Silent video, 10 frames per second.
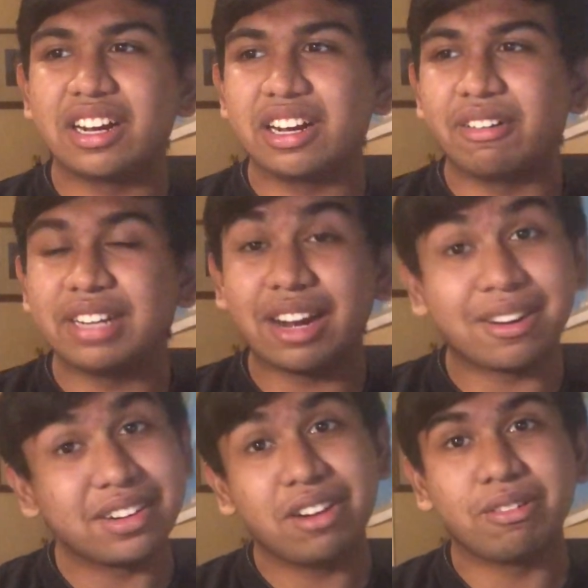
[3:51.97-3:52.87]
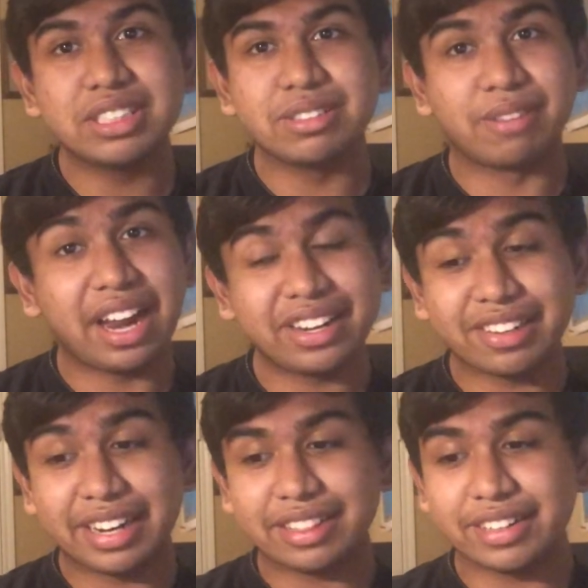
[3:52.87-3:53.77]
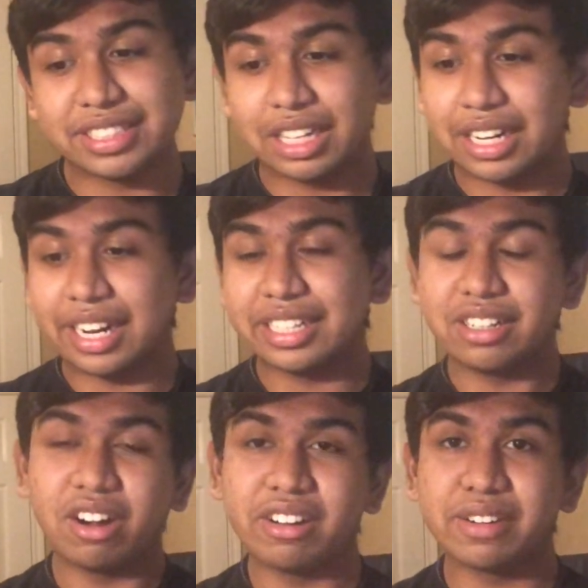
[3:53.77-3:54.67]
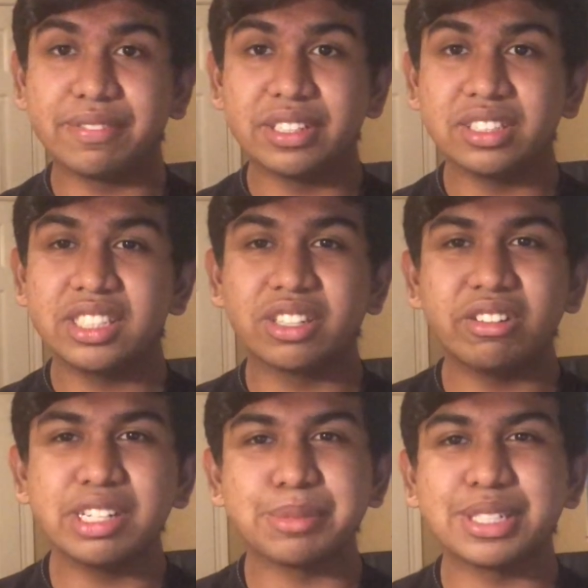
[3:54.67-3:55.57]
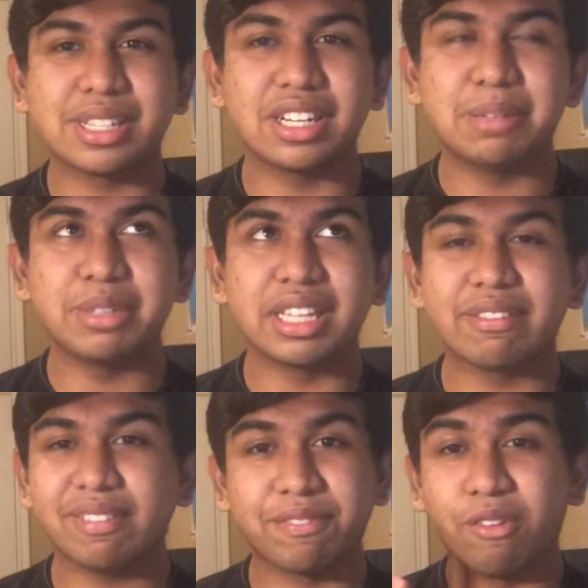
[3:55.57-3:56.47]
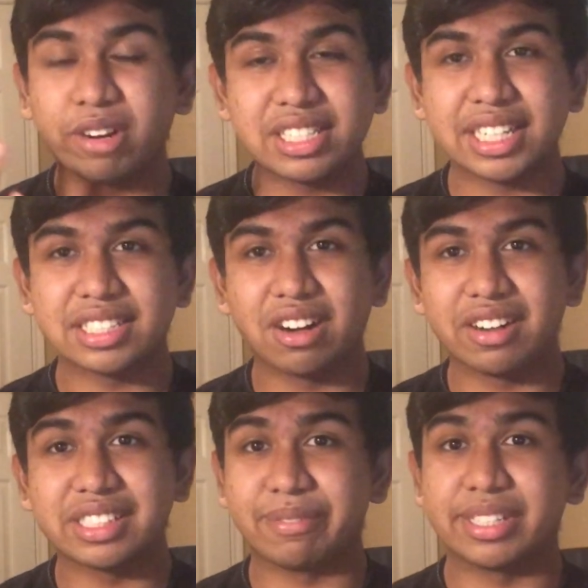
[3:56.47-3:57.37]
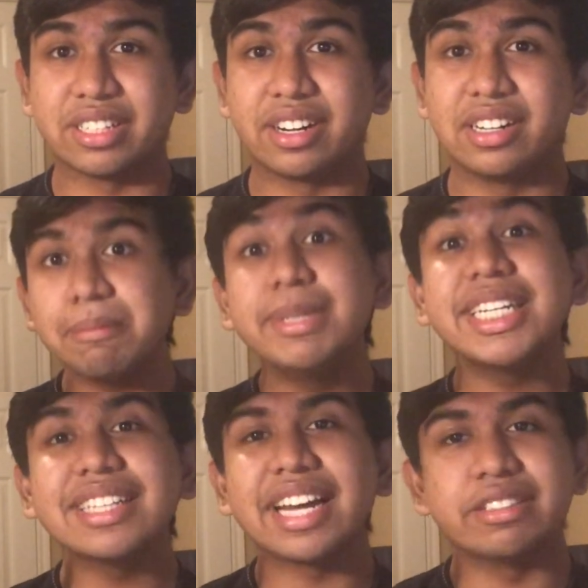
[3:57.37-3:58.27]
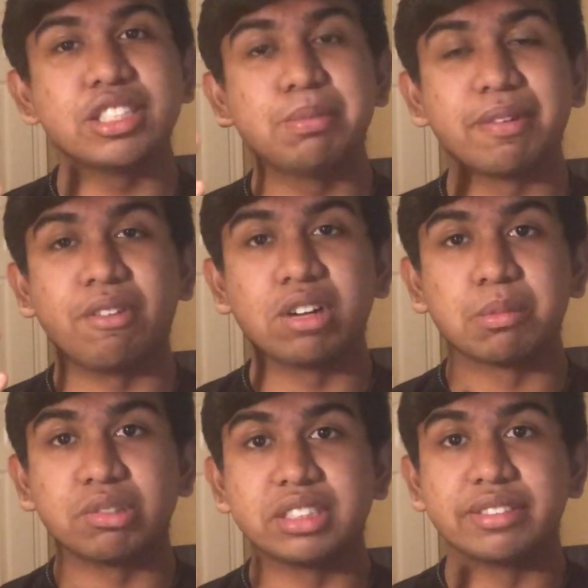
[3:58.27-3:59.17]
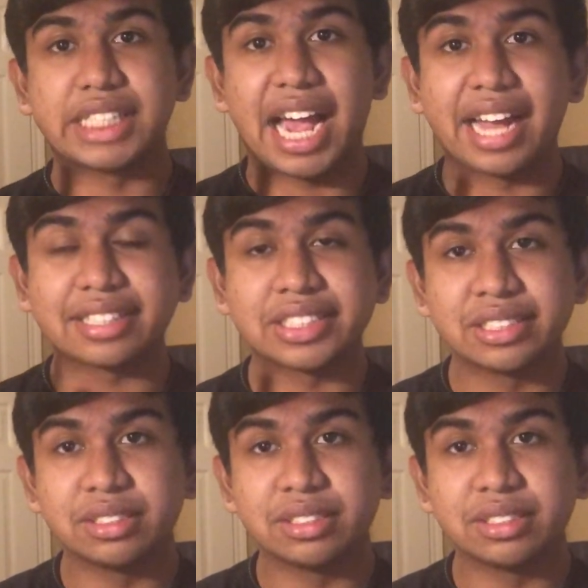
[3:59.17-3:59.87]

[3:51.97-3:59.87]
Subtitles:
once you ride your grade 3, and you call your field, you're only gonna be left with 4 to 6 cards every turn, meaning that you're super vulnerable to attacks.